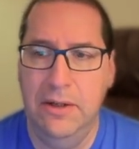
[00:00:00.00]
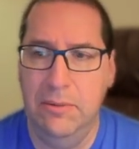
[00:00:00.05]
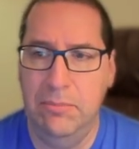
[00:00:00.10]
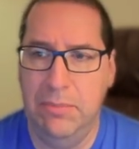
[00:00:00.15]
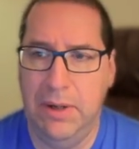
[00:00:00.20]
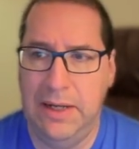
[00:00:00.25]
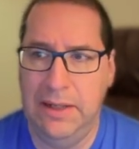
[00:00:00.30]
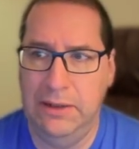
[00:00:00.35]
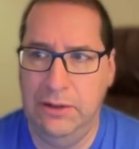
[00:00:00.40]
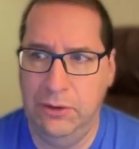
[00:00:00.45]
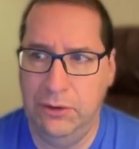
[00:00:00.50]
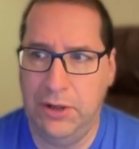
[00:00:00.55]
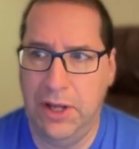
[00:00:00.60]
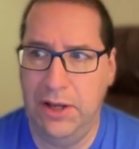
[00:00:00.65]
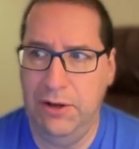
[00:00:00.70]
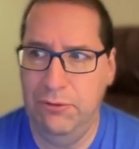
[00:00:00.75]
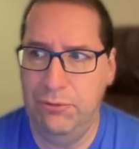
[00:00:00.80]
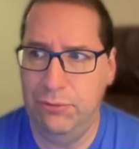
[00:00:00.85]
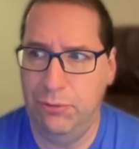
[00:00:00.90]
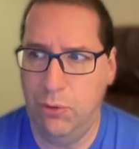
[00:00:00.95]
by
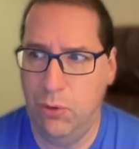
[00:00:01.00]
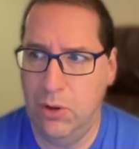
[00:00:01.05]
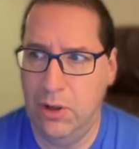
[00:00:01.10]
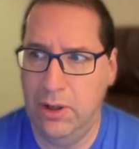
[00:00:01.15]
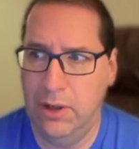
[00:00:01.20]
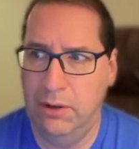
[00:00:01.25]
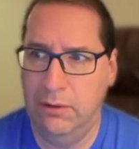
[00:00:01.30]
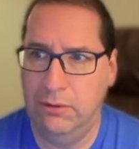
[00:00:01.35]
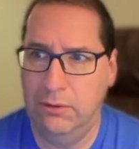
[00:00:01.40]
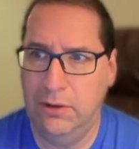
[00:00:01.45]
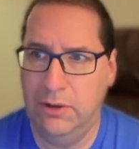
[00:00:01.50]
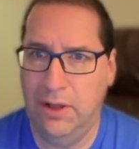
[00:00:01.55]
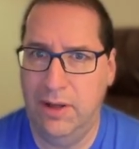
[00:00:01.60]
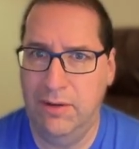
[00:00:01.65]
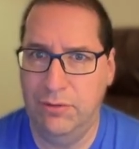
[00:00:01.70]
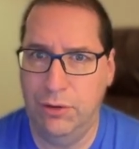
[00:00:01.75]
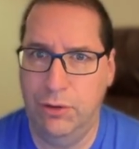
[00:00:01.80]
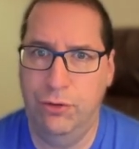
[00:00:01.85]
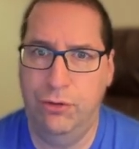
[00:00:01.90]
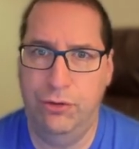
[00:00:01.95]
looking for
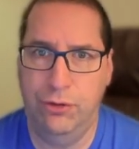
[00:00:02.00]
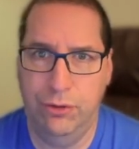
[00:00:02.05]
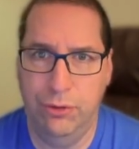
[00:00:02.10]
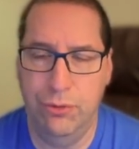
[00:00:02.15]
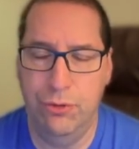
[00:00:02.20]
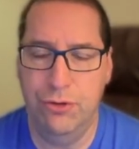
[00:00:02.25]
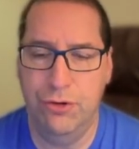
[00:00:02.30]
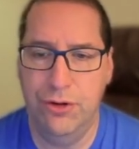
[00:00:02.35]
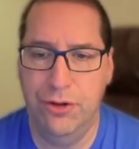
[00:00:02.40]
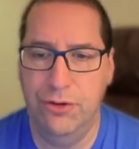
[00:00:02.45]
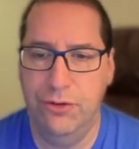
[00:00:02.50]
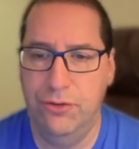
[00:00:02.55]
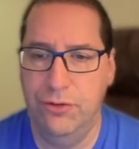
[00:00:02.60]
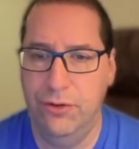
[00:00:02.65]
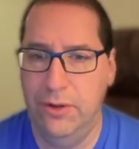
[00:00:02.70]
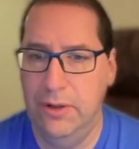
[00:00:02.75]
clever solutions.